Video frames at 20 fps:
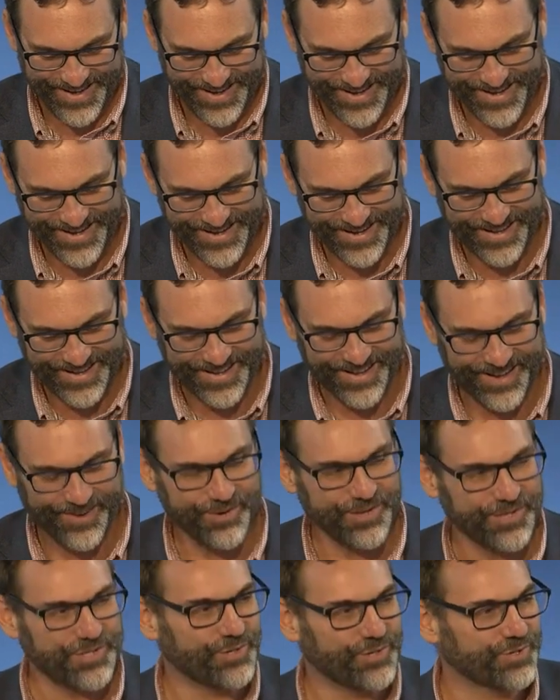I
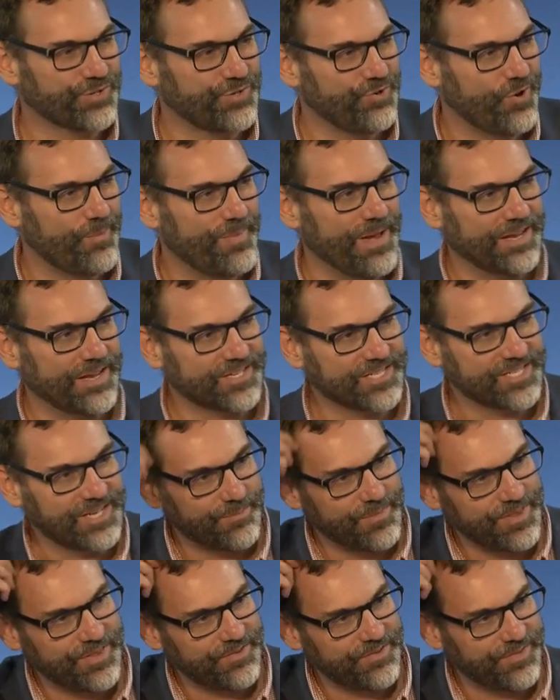want to talk to you about
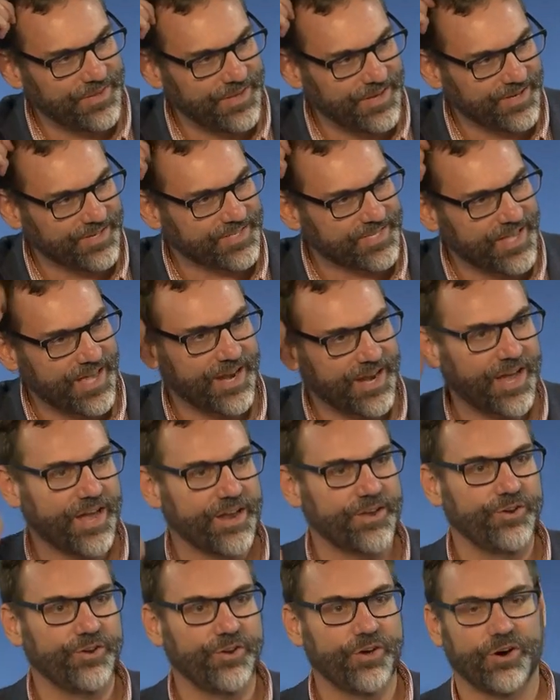some of the things that
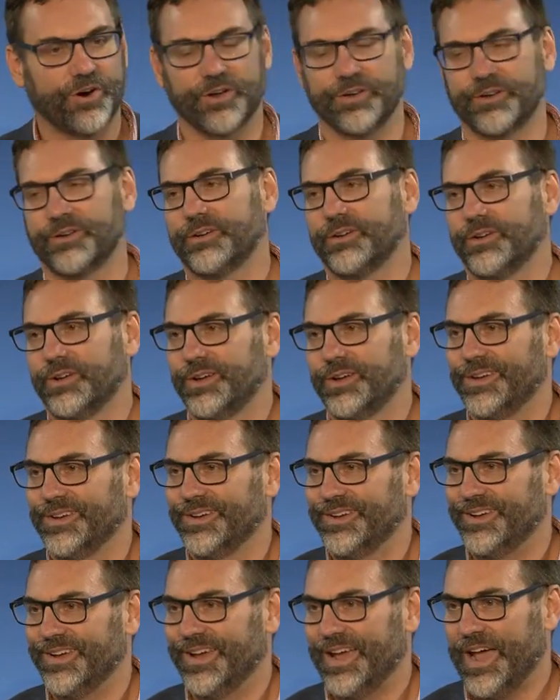are not
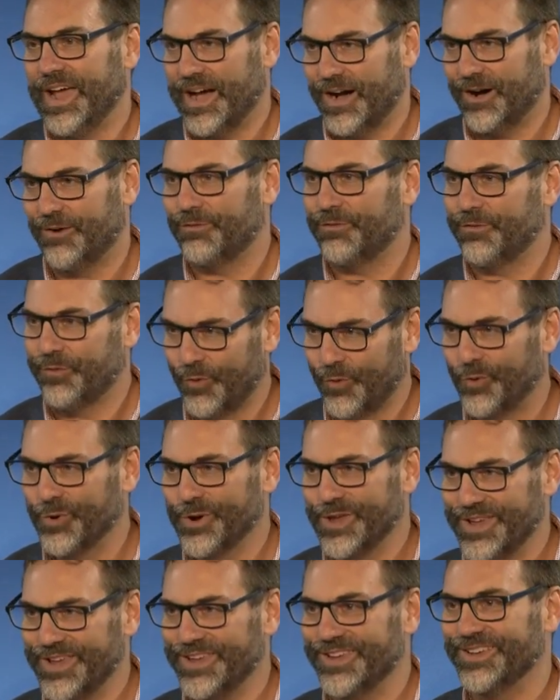our
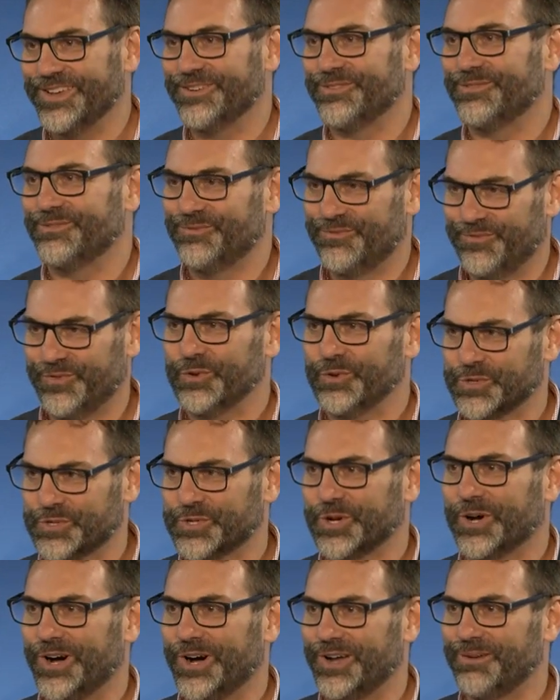four-year
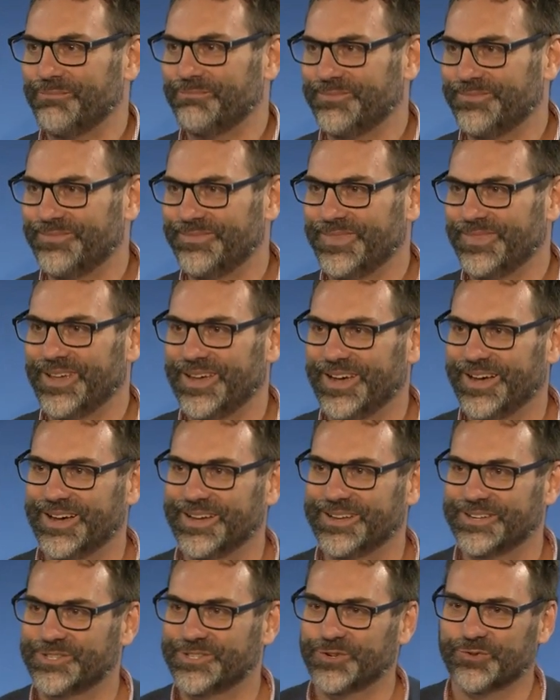full-time
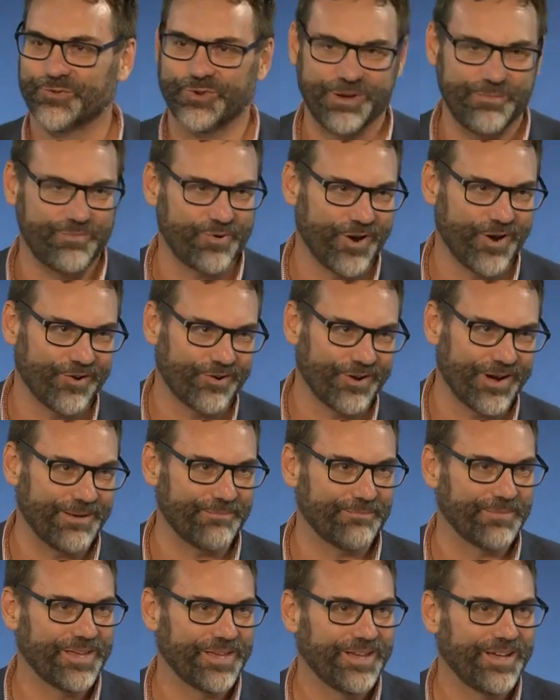degree
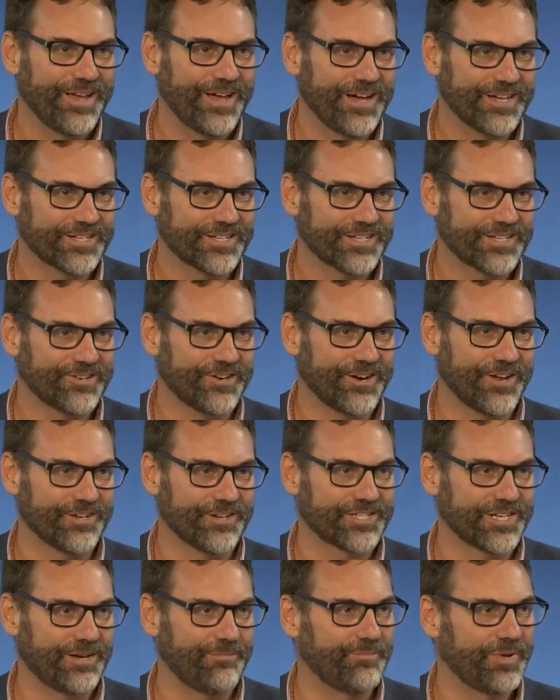program. So I know
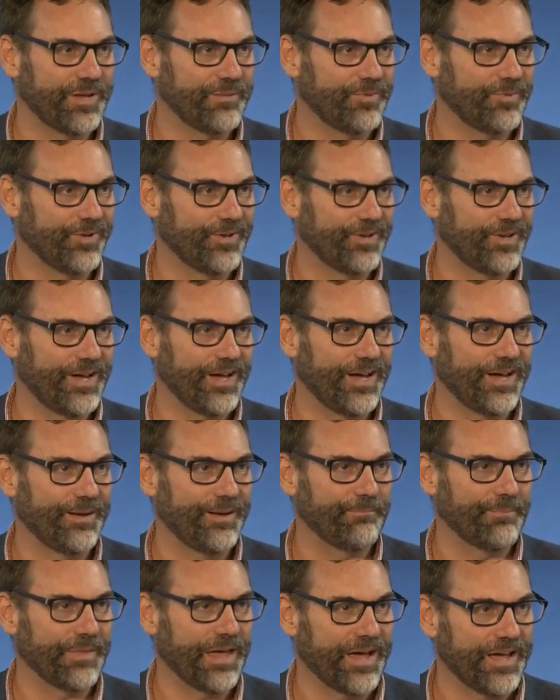some people
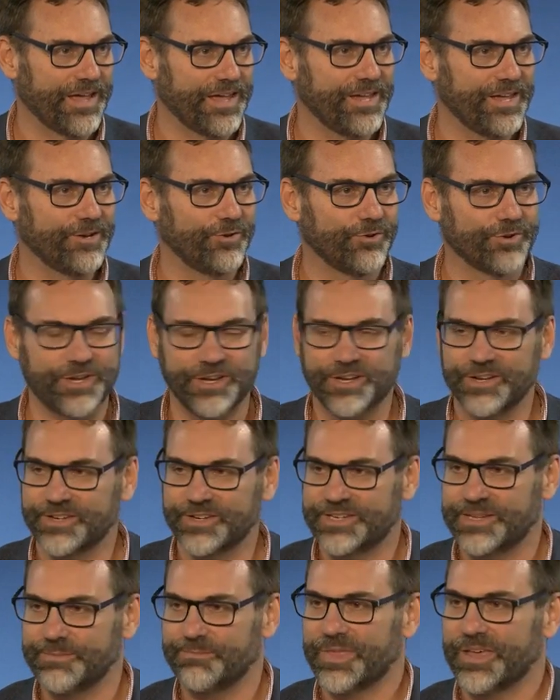are here looking to
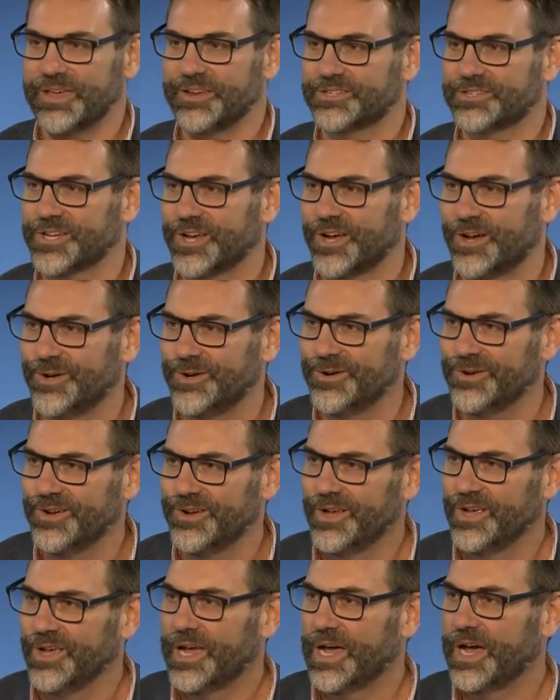dip their toe
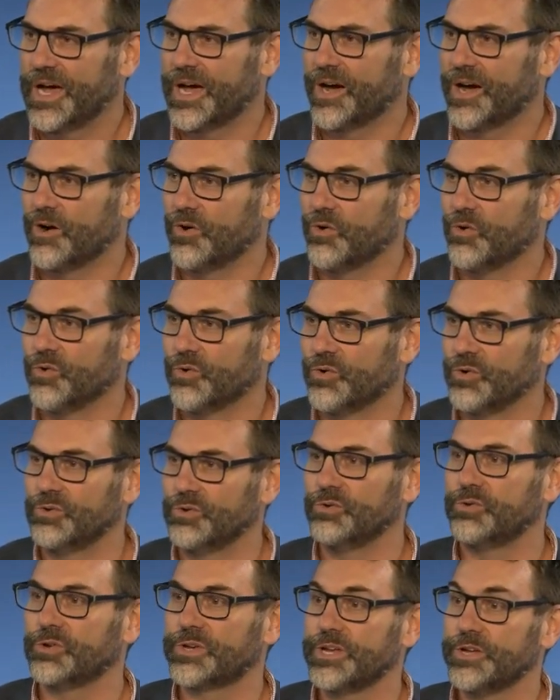or
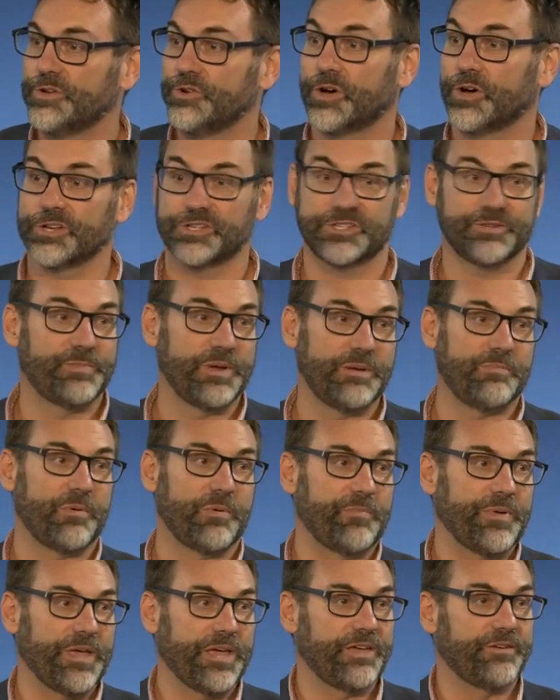looking not to be
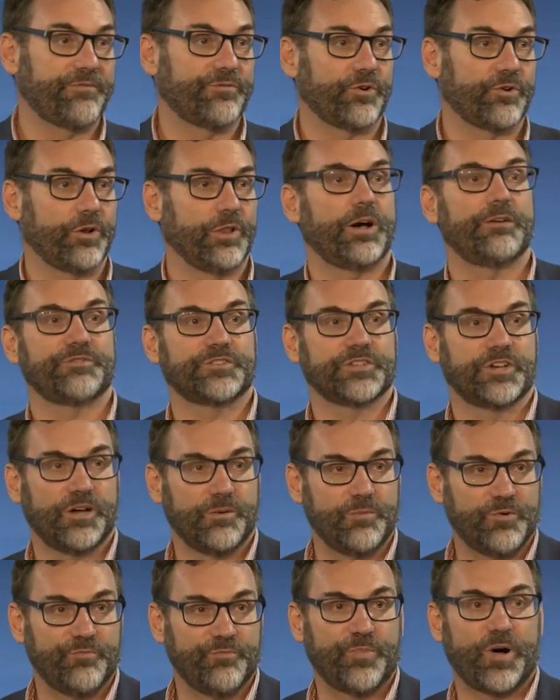prepared for a
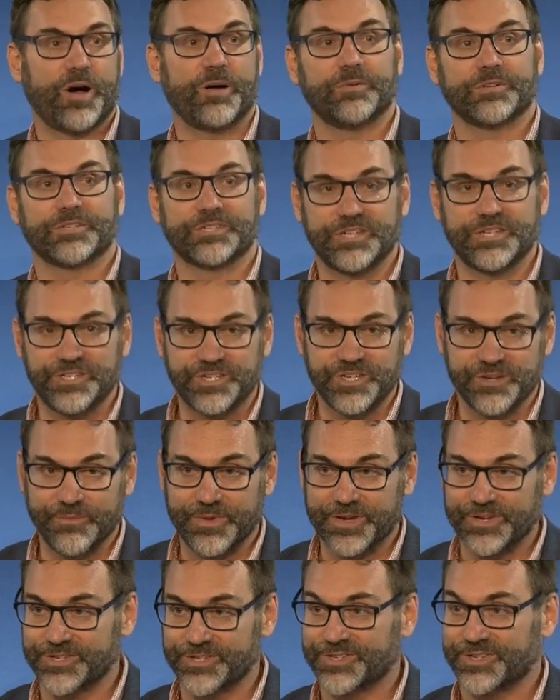lifetime of Bible
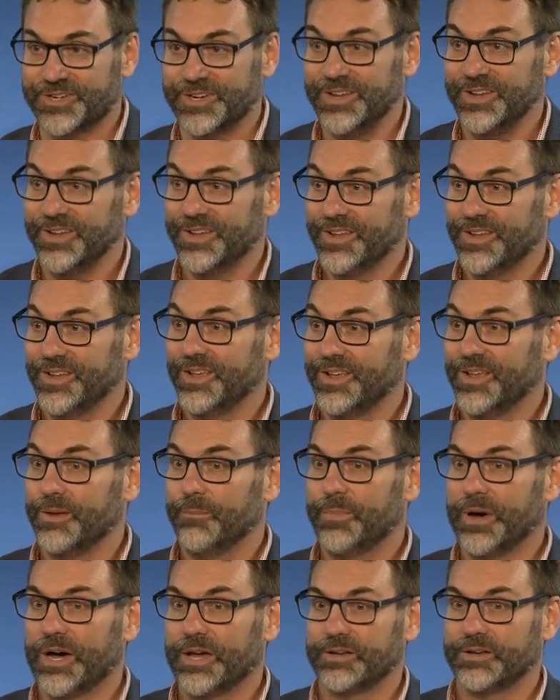teaching ministry,
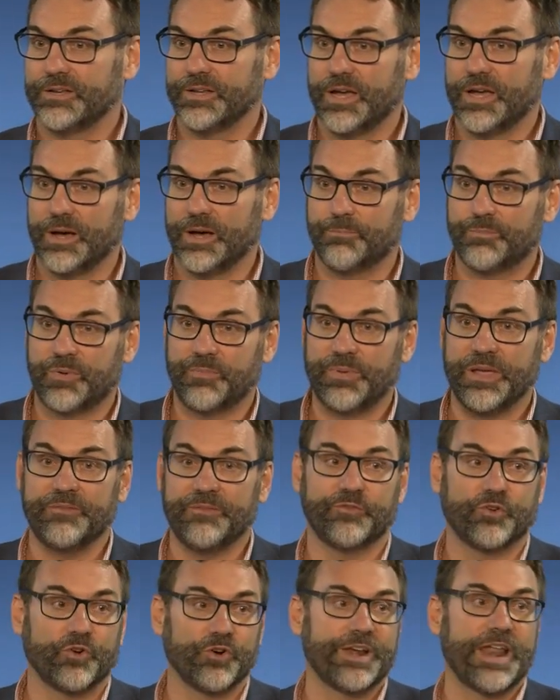but
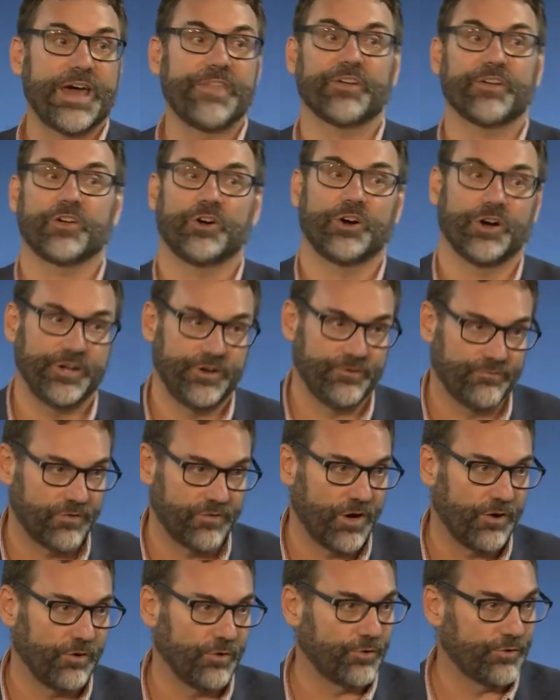prepare for another kind
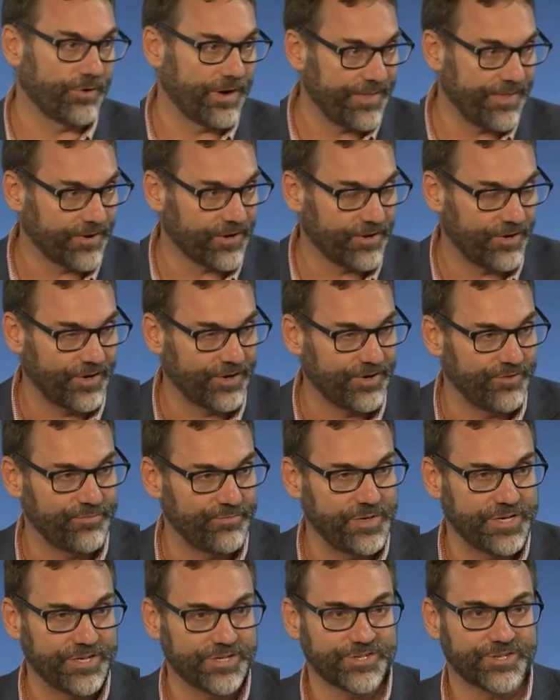of role or another kind
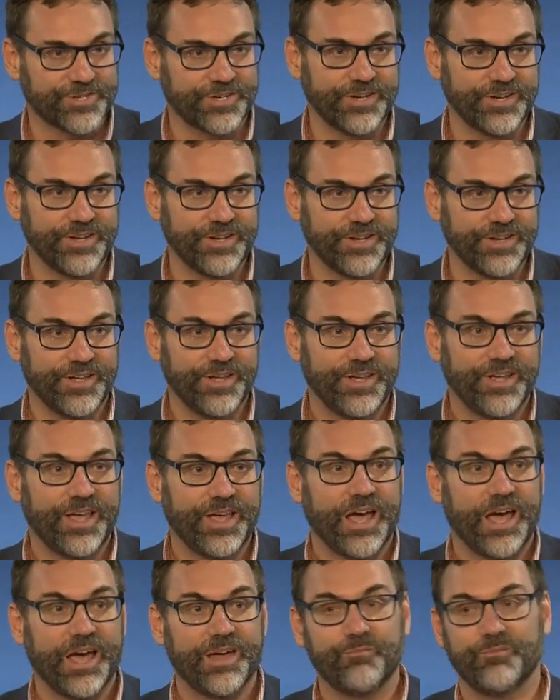of ministry.
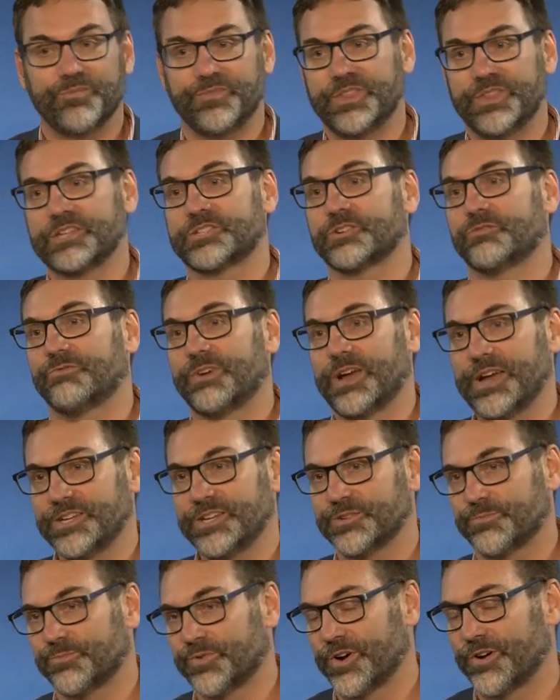And there's a
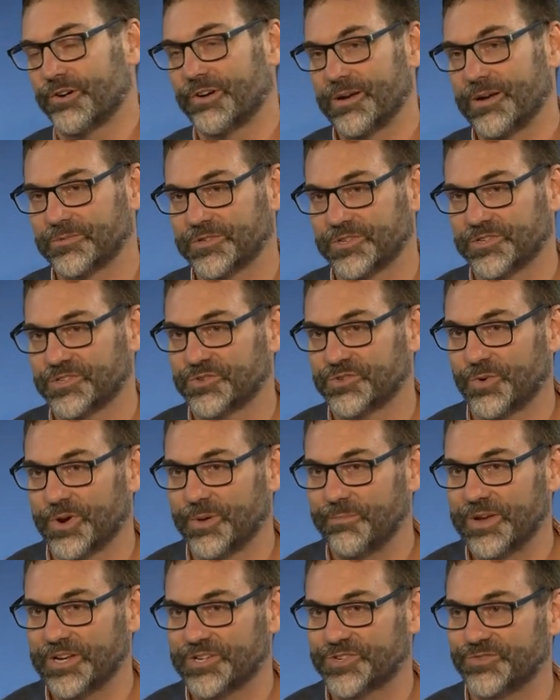range of programs I just want to
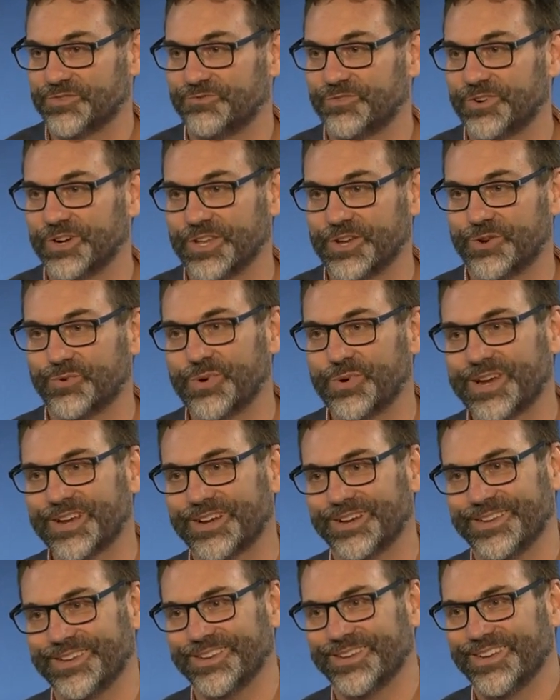mention really
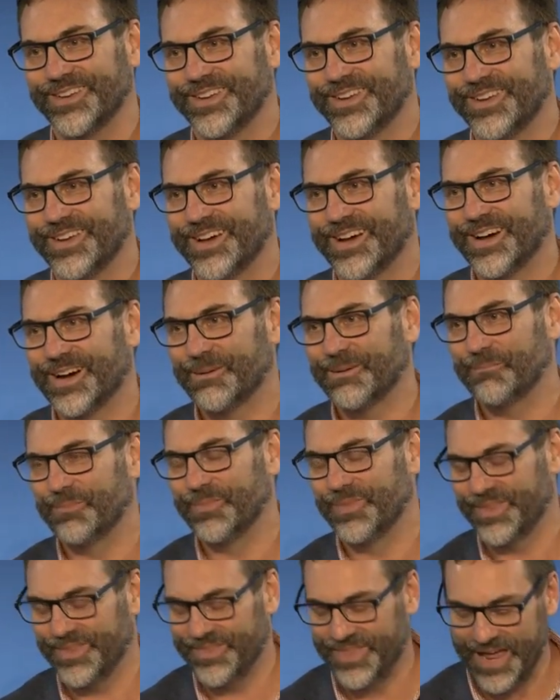quickly
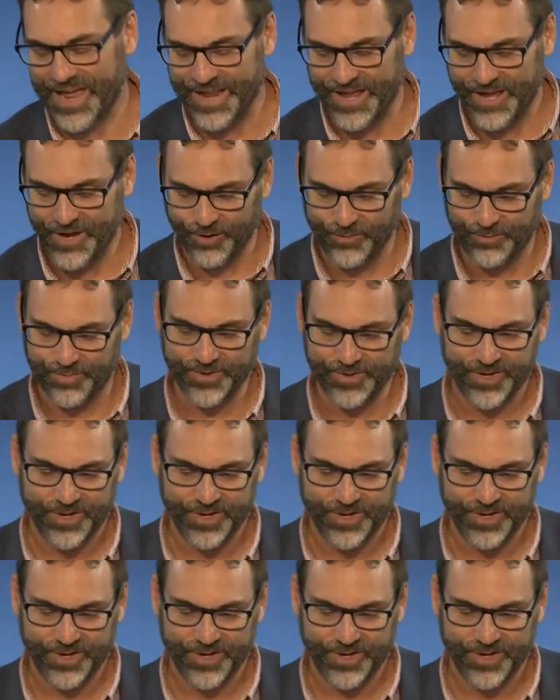that help